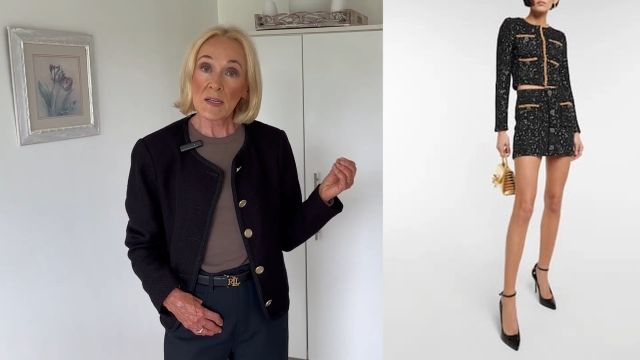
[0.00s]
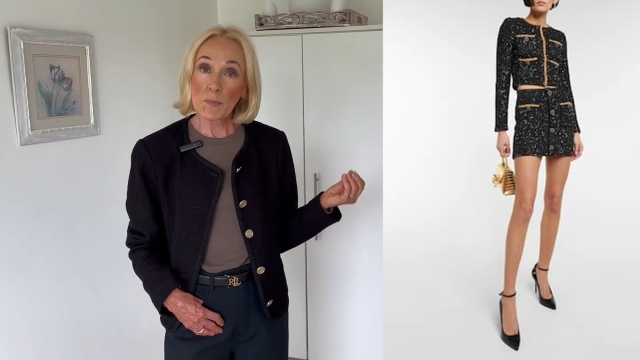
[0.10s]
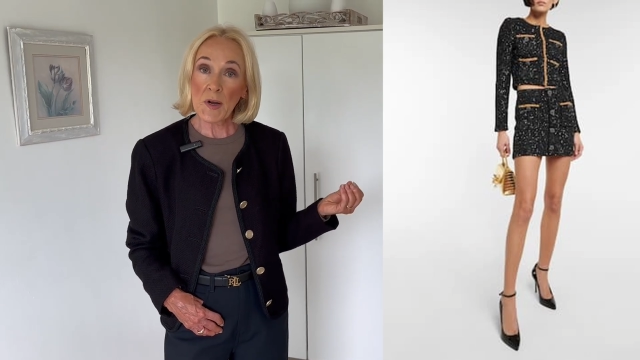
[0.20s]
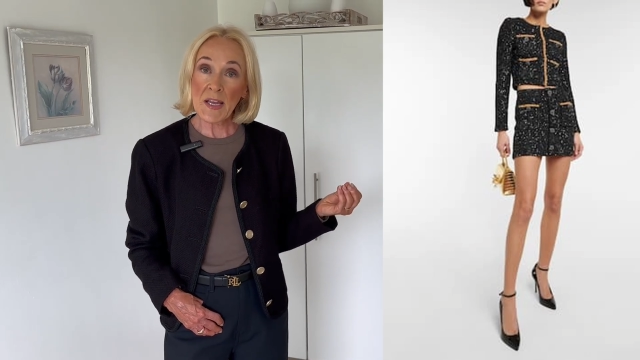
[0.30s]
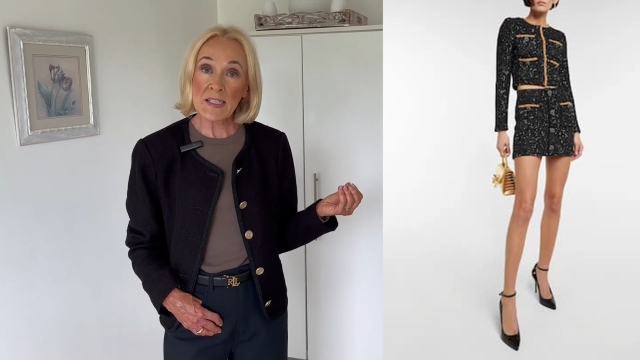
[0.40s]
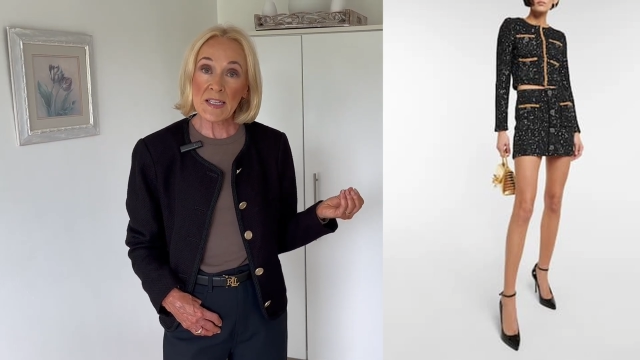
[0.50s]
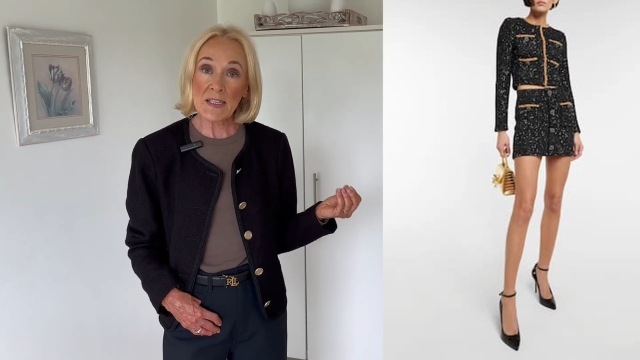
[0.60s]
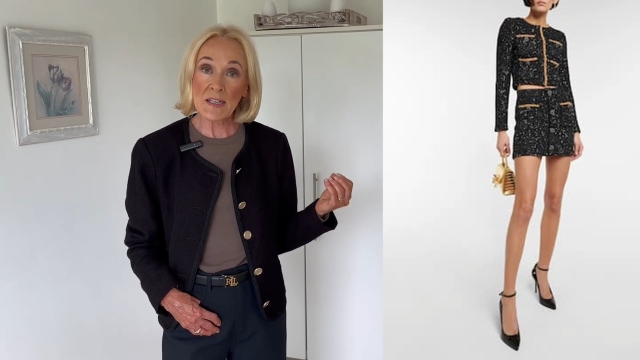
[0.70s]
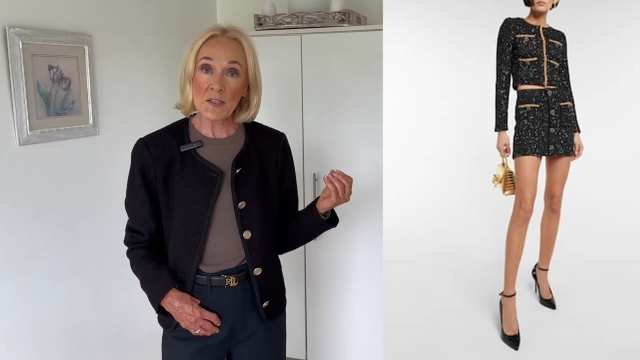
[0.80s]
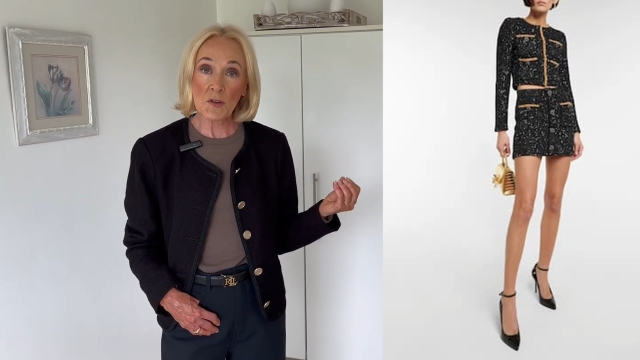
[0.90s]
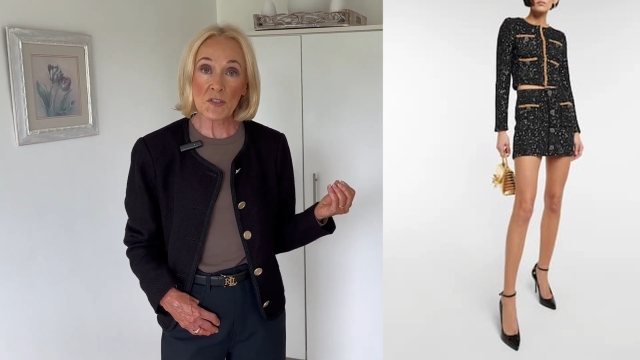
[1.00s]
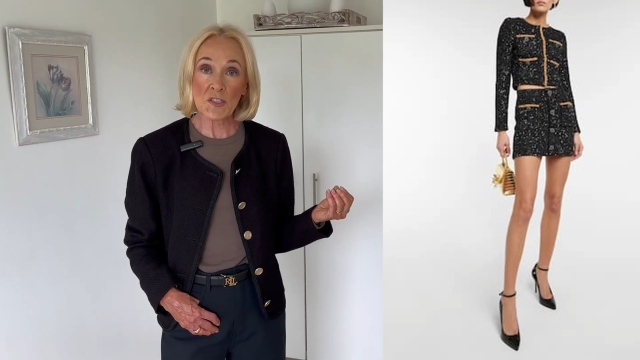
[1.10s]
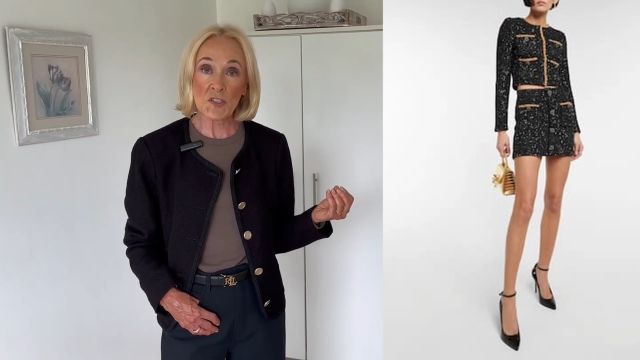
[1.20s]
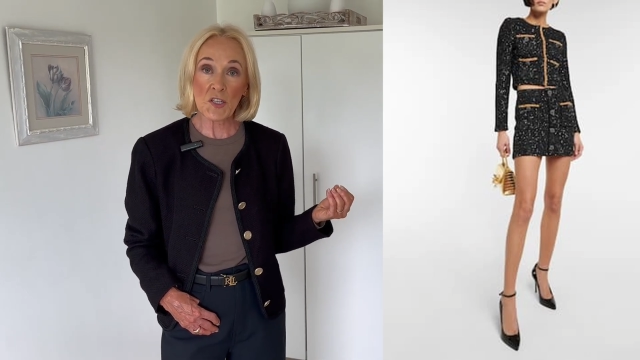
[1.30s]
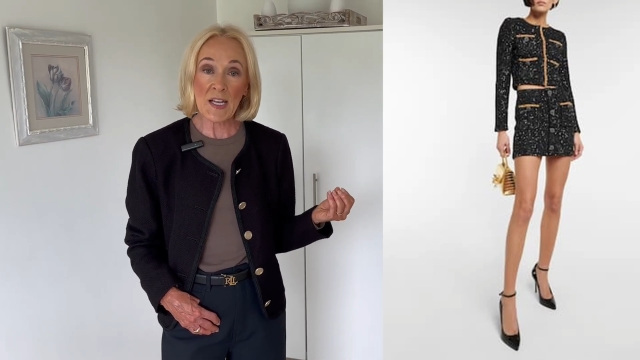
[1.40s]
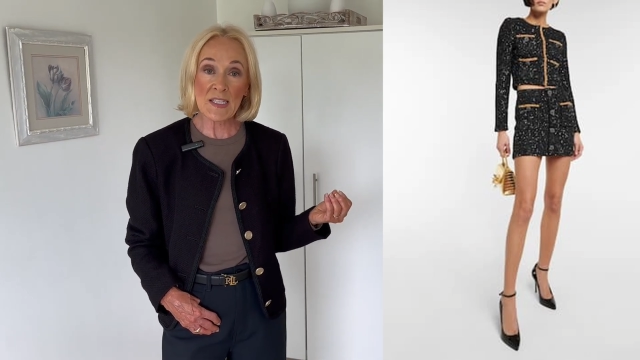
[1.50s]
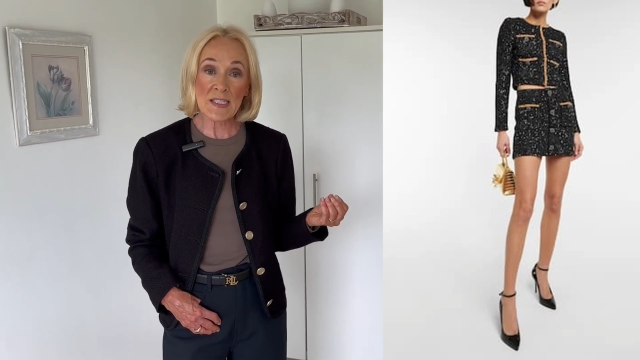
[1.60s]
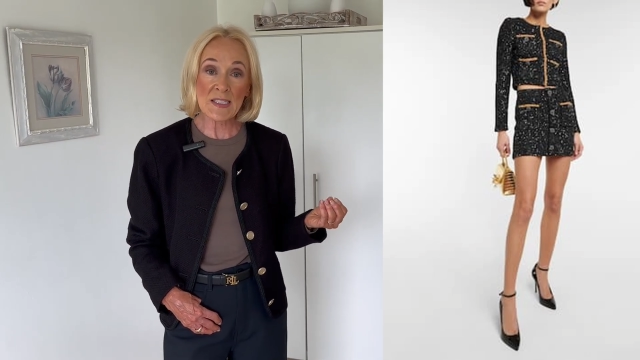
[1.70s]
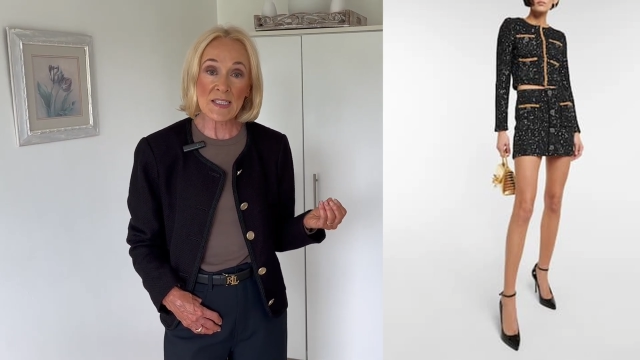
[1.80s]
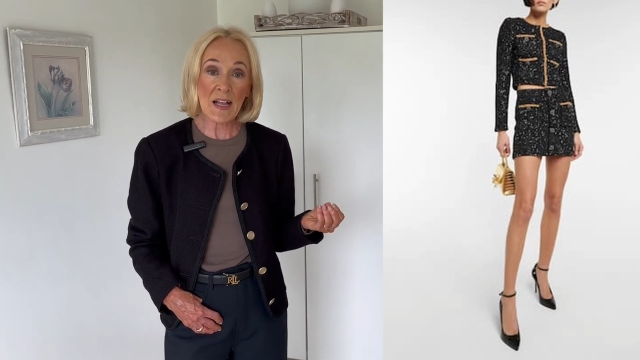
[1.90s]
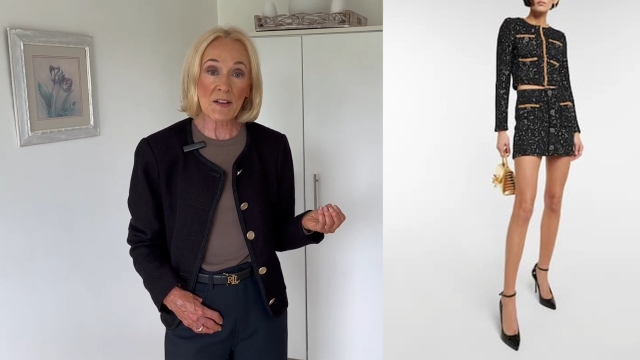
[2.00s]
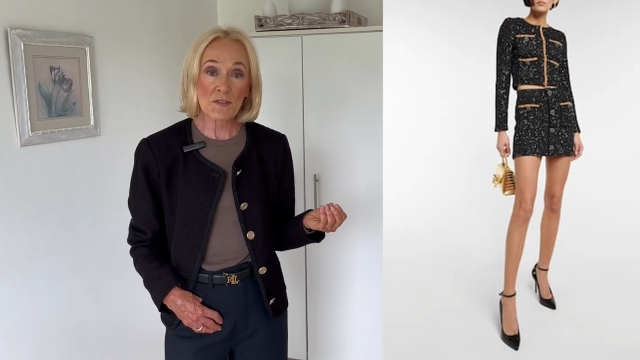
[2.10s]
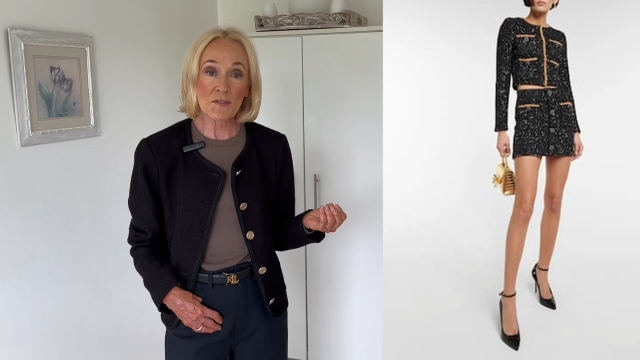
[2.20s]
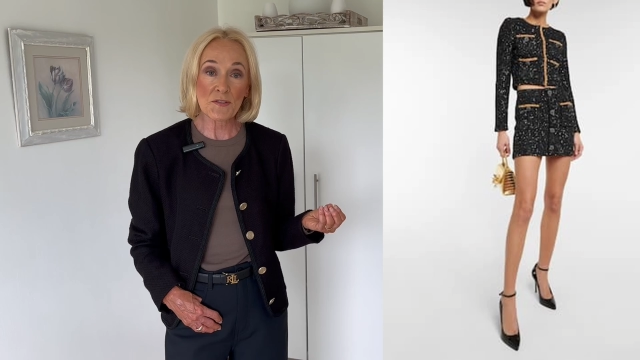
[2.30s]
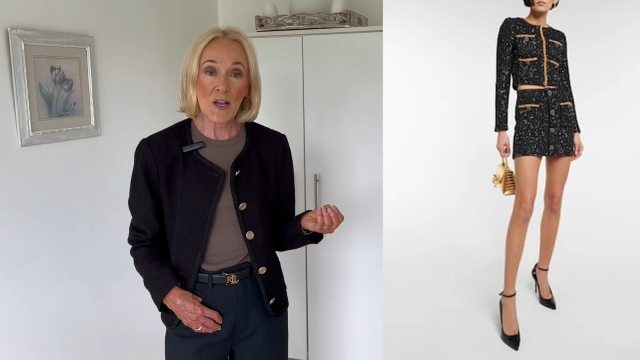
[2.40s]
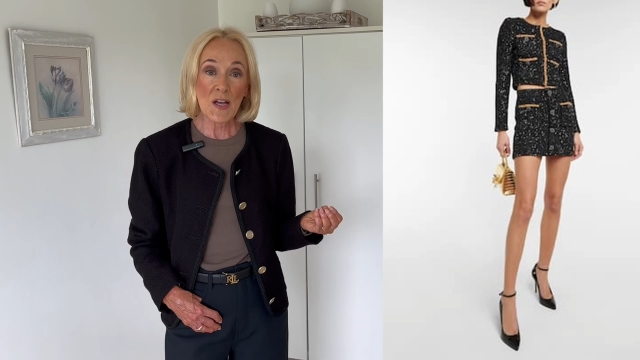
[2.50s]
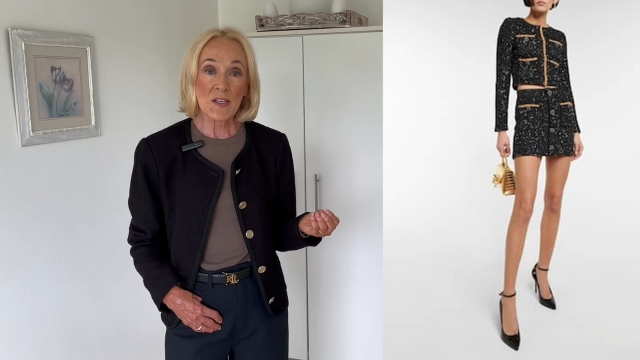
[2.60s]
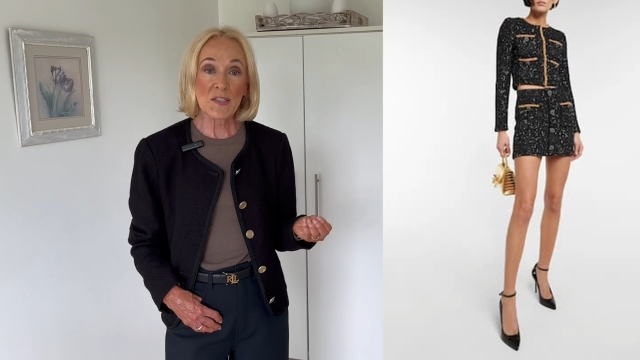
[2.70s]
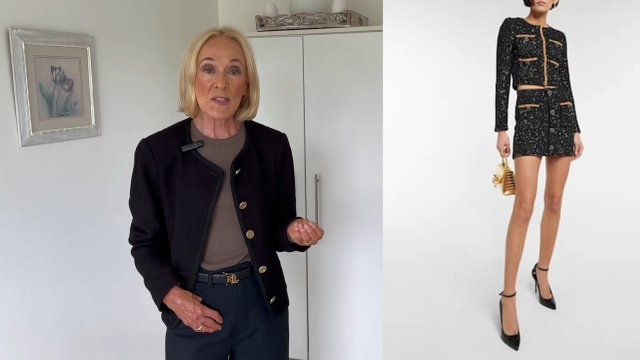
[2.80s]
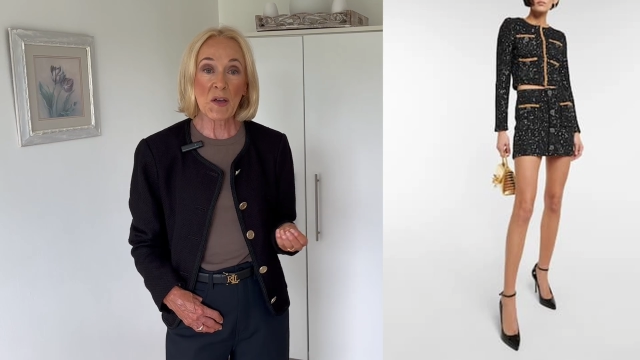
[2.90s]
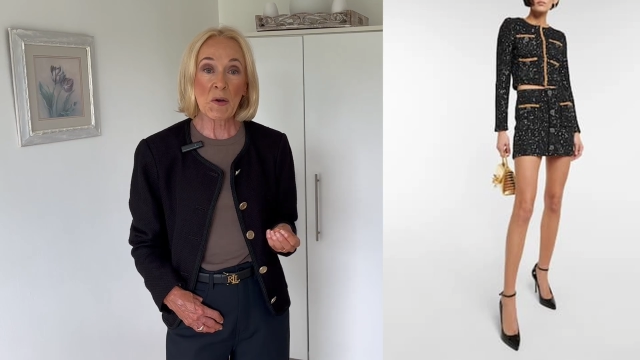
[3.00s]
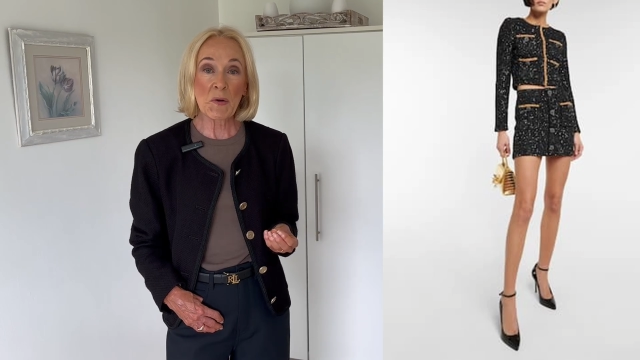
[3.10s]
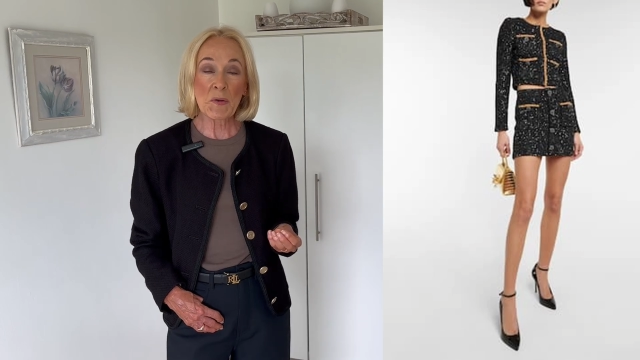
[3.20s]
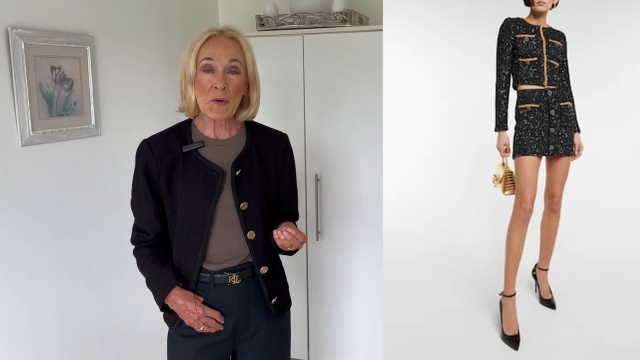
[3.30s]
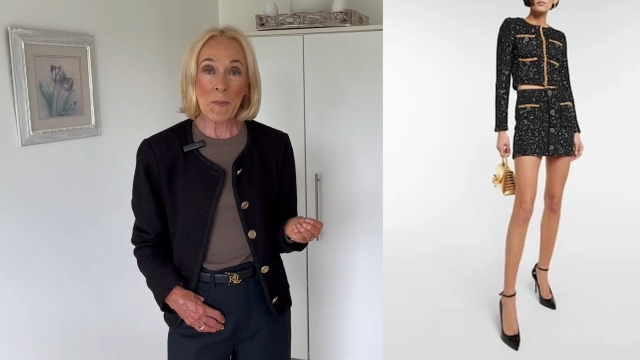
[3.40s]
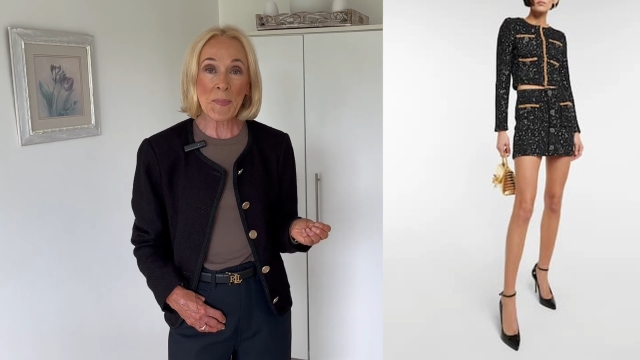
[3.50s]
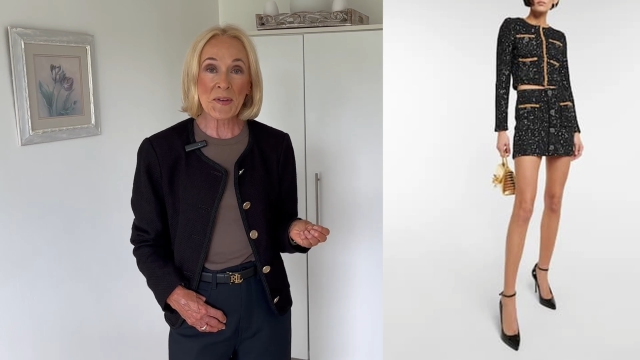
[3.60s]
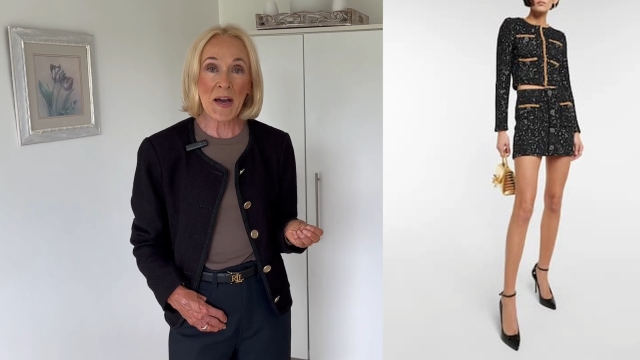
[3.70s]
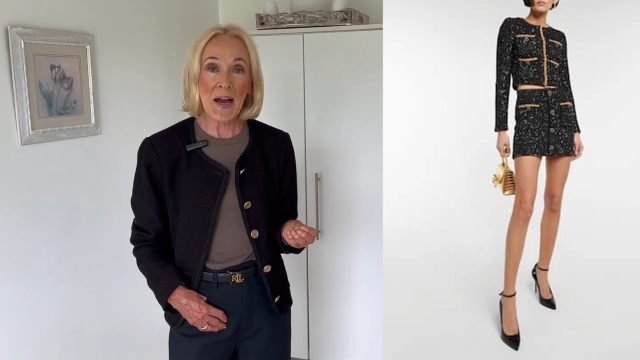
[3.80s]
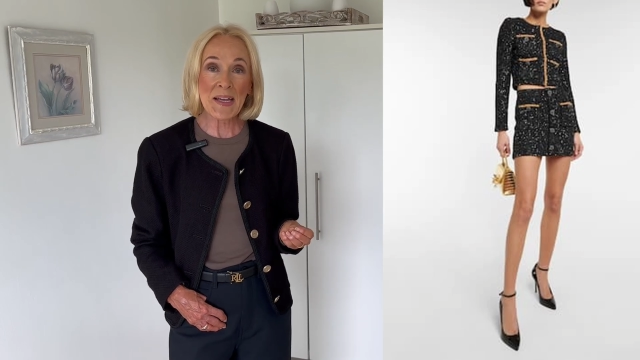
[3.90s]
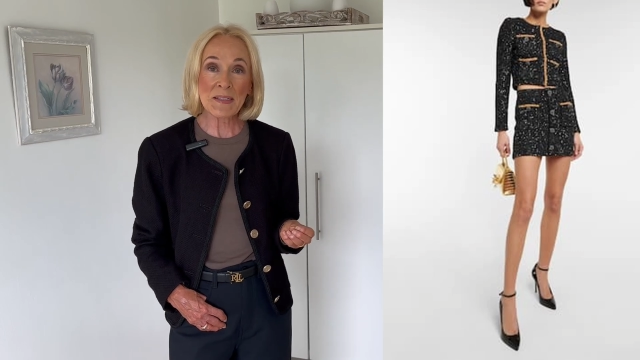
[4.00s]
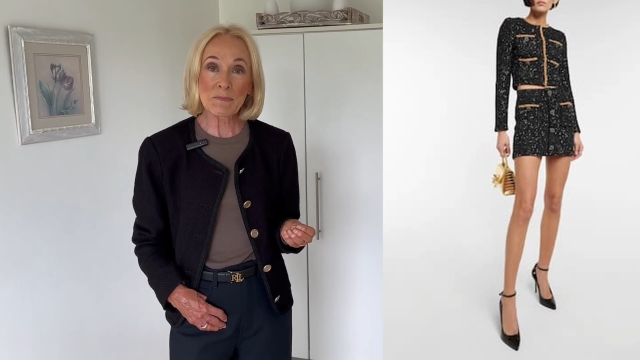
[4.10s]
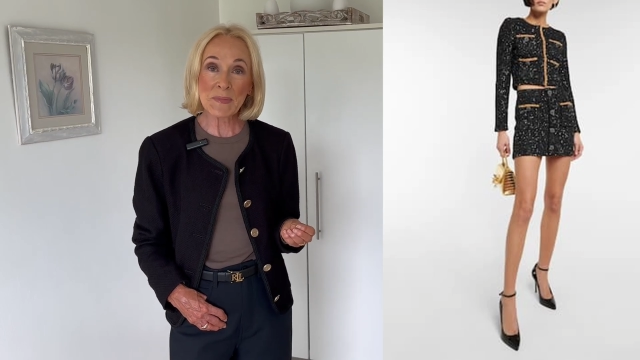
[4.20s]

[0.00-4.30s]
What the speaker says: braiding across the jacket itself. So number 9,